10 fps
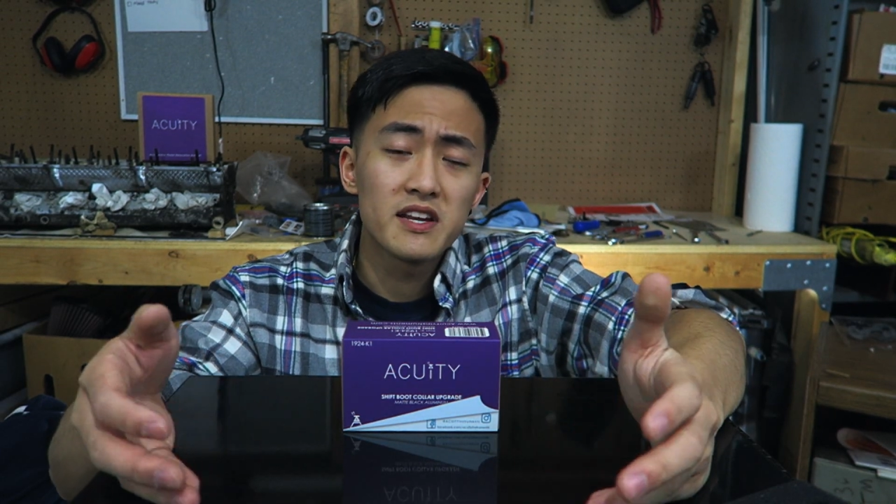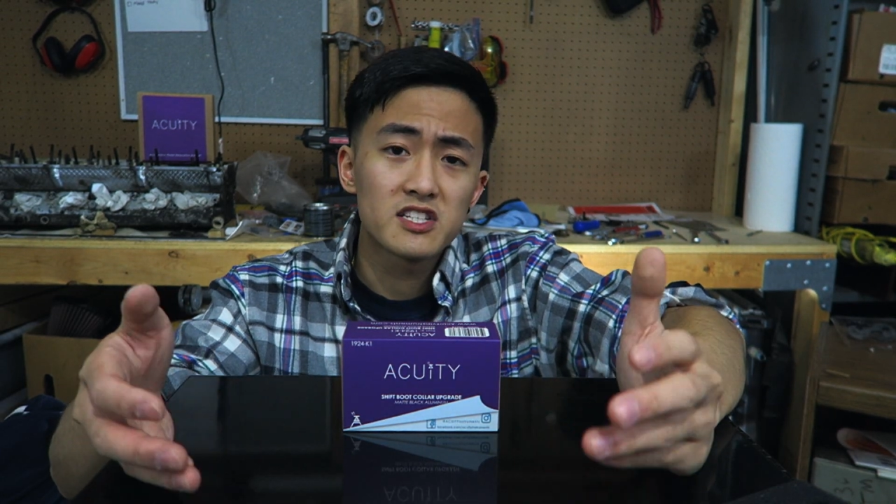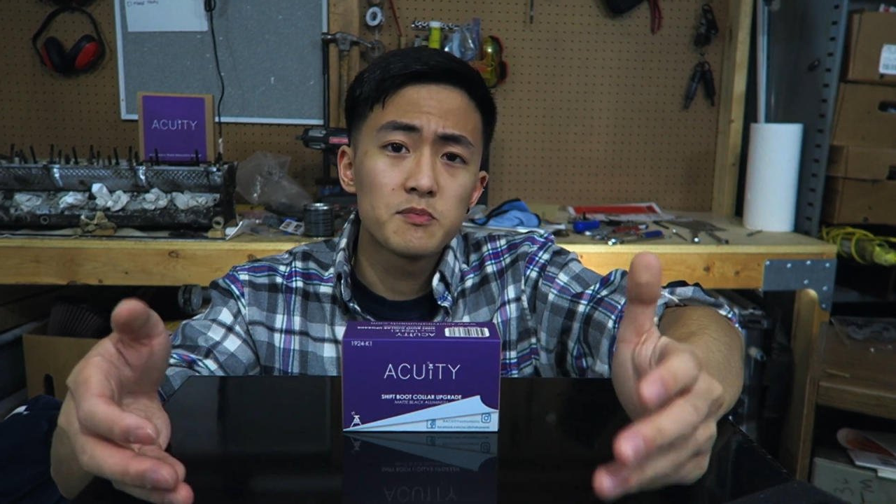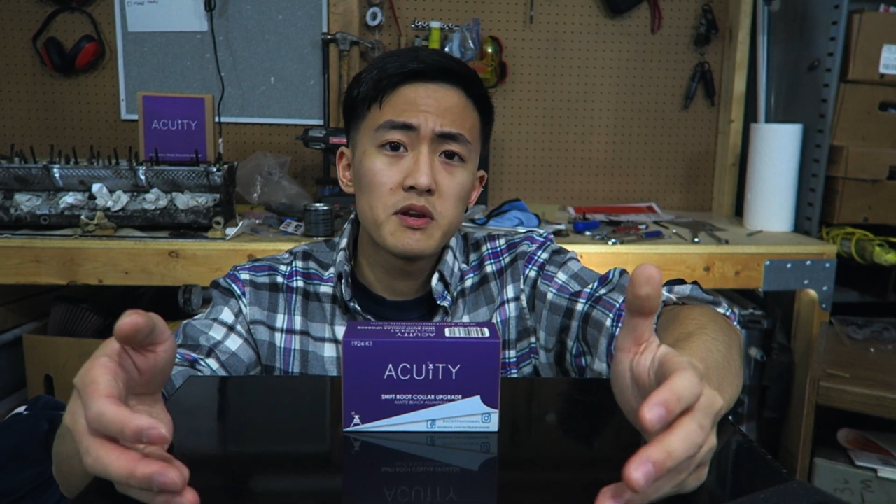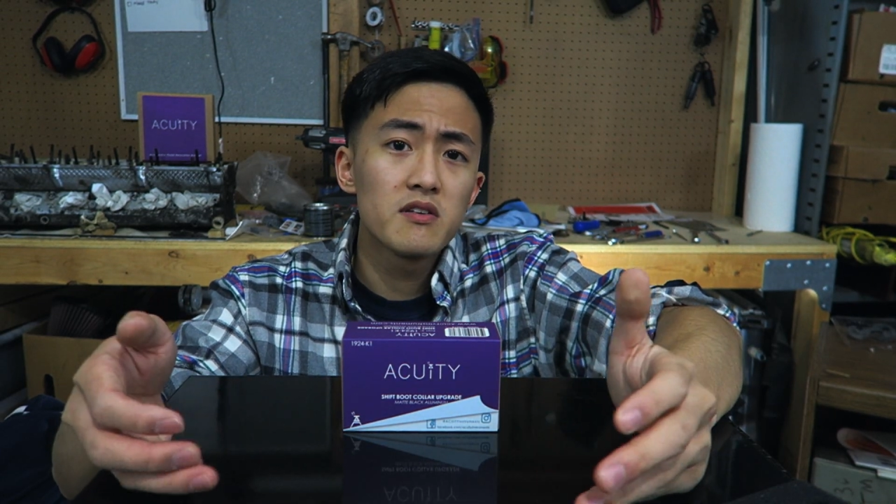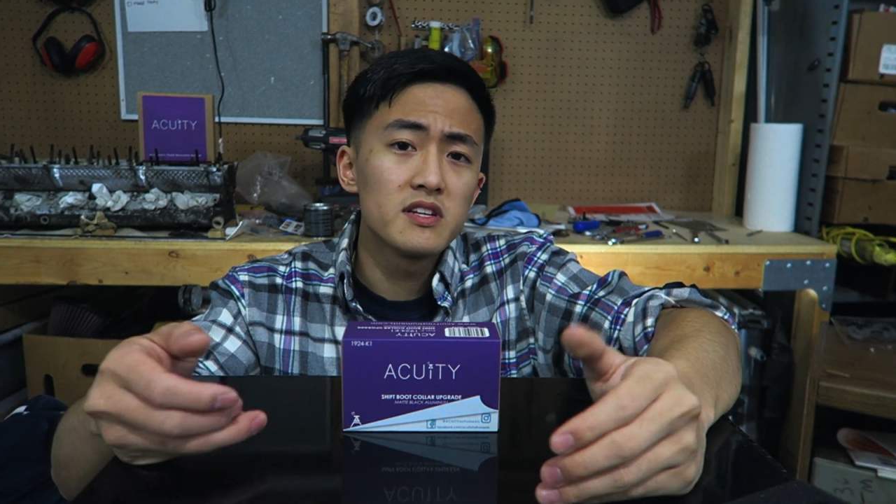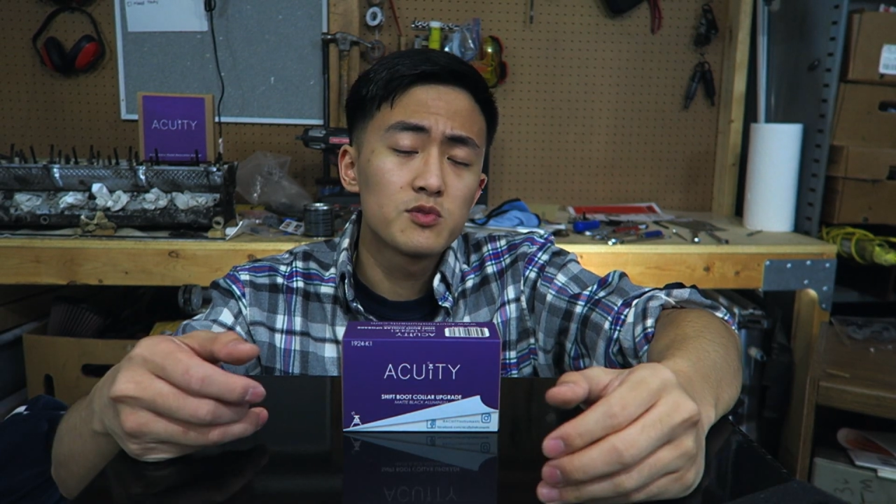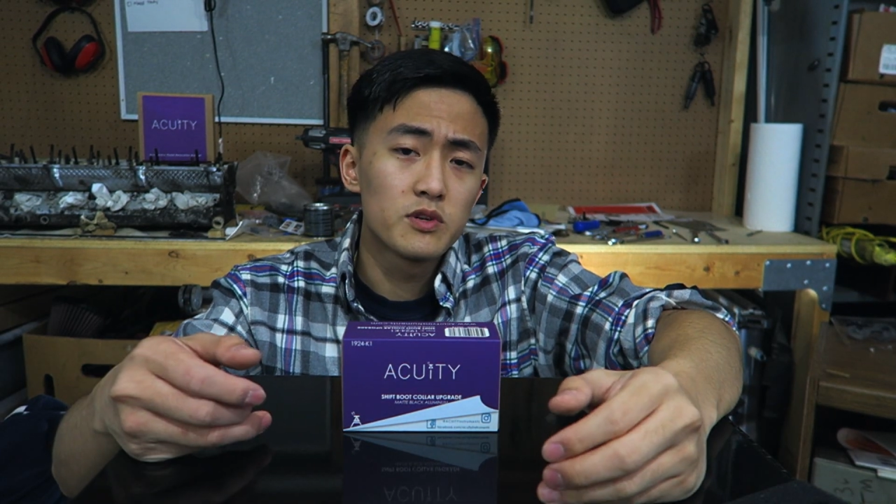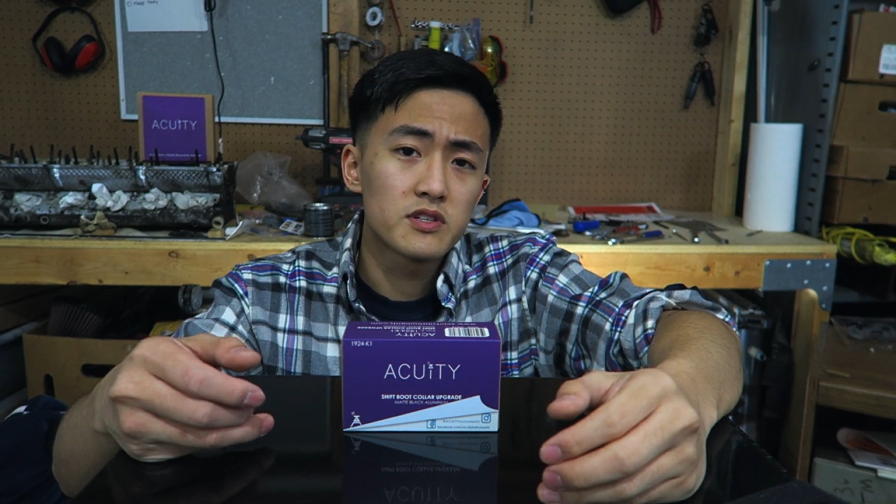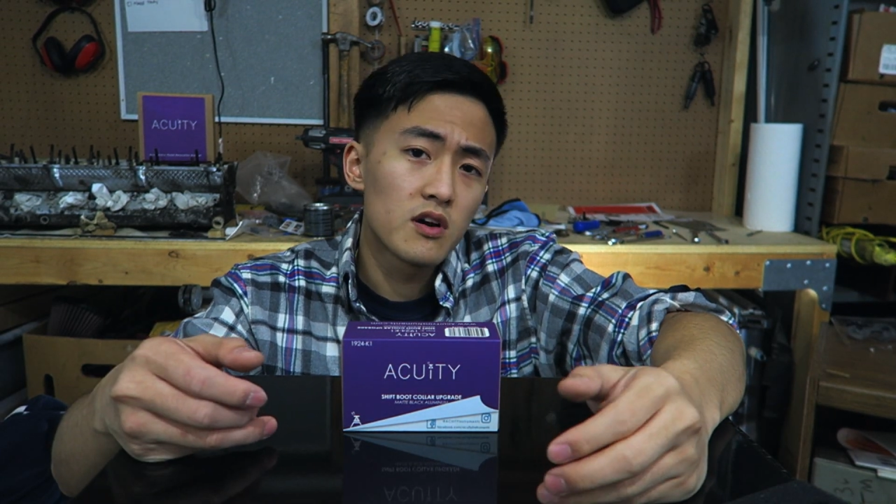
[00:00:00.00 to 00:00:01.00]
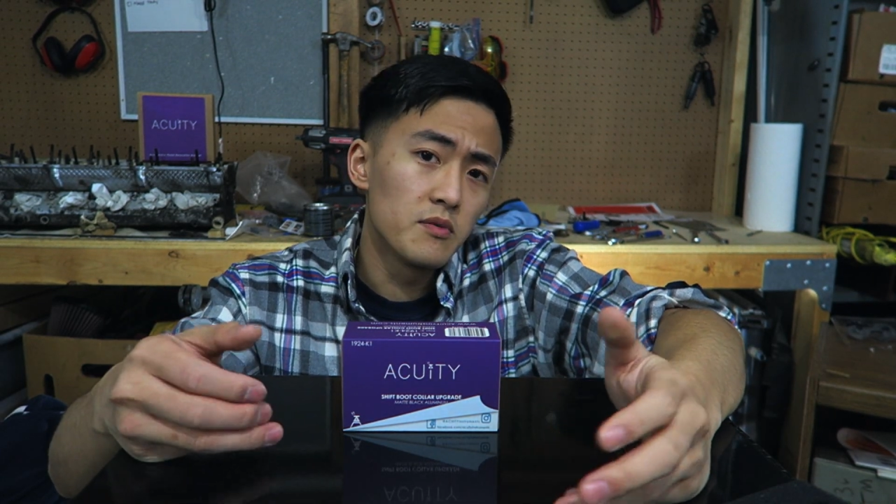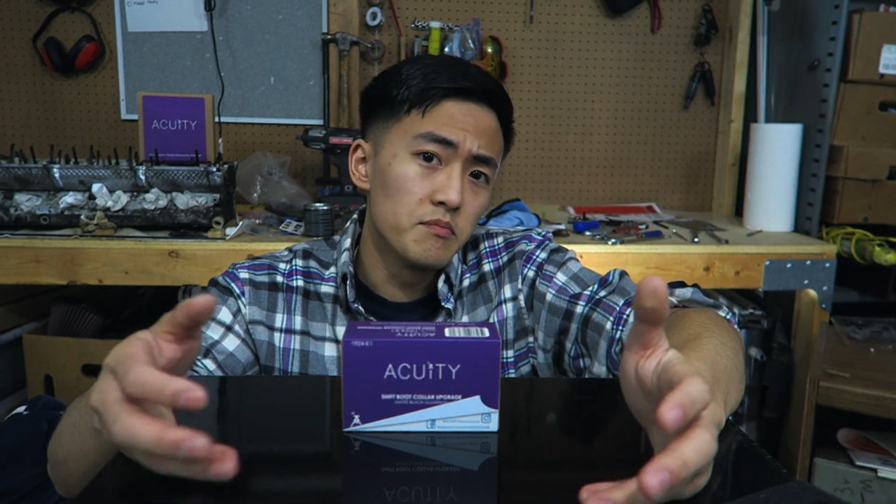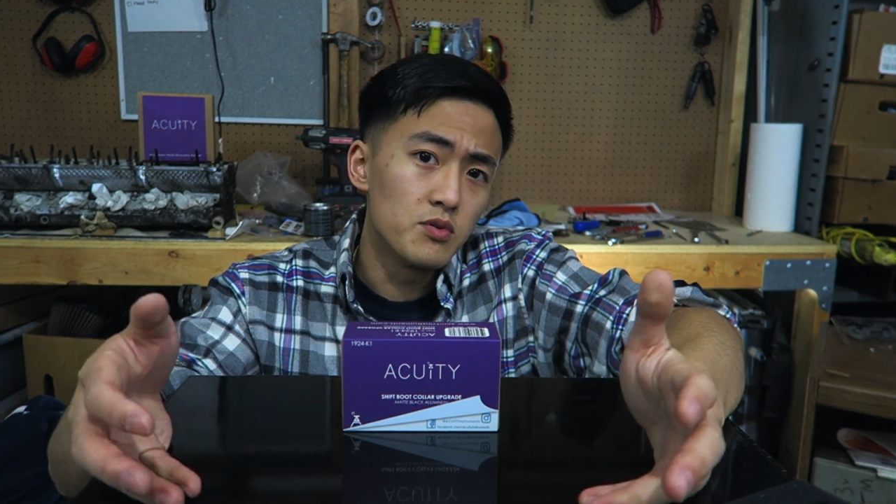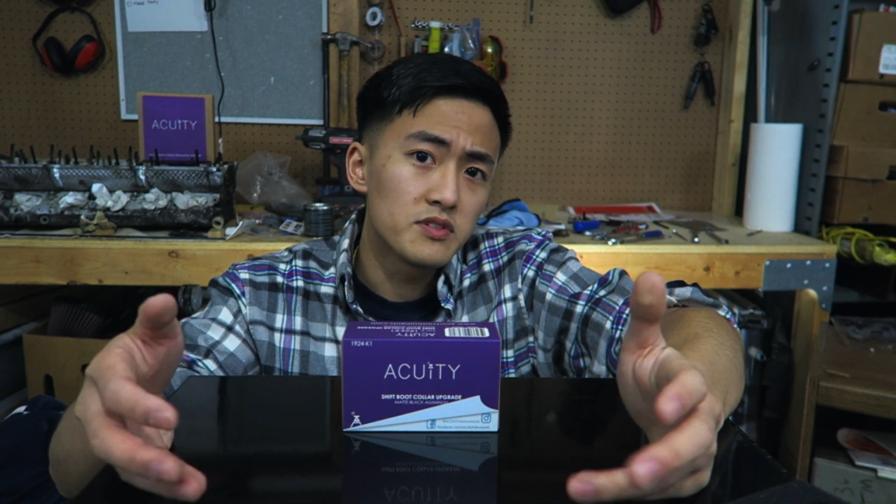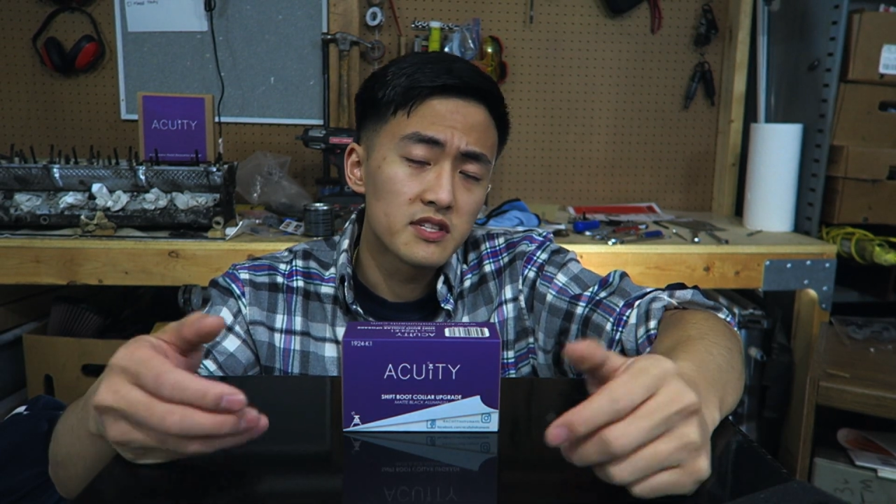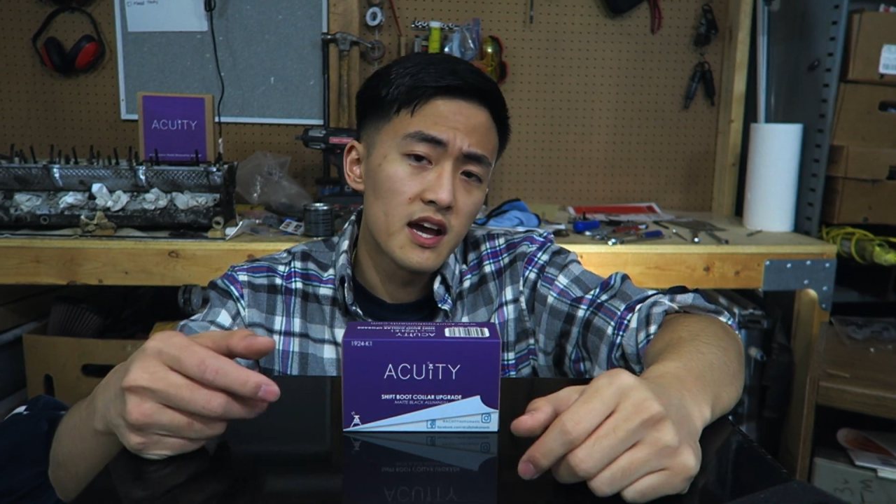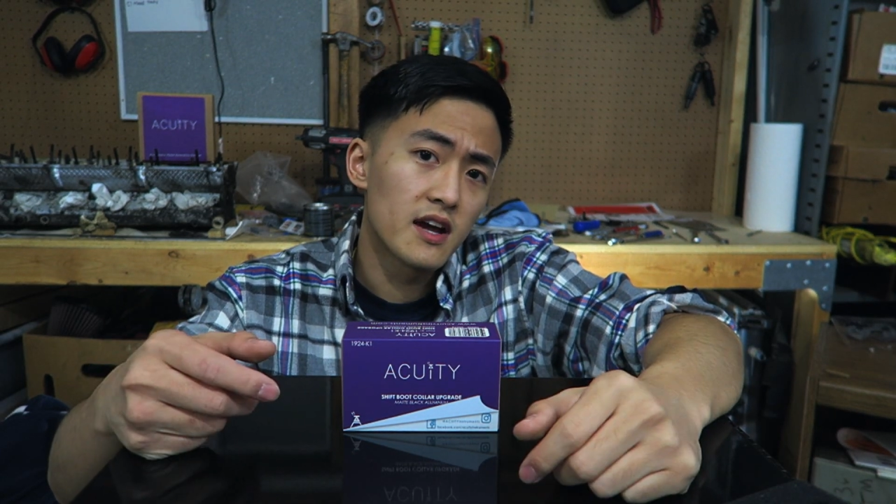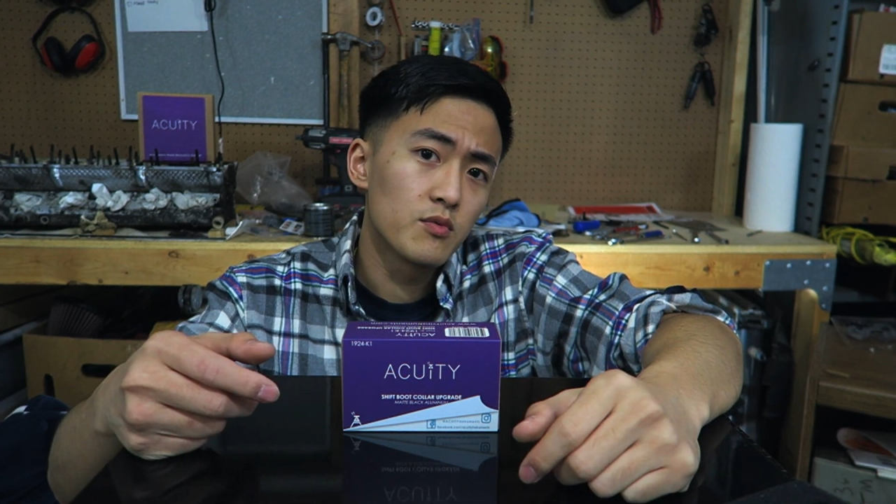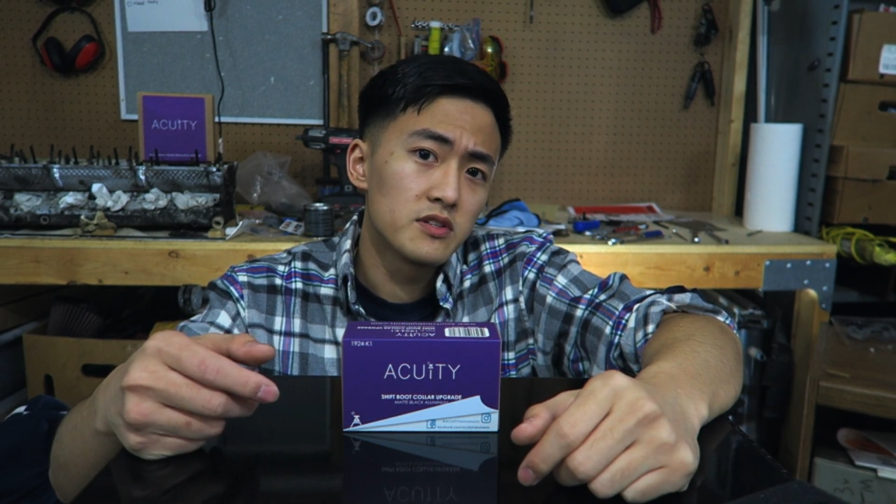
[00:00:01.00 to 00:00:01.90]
experience what's called boot sag,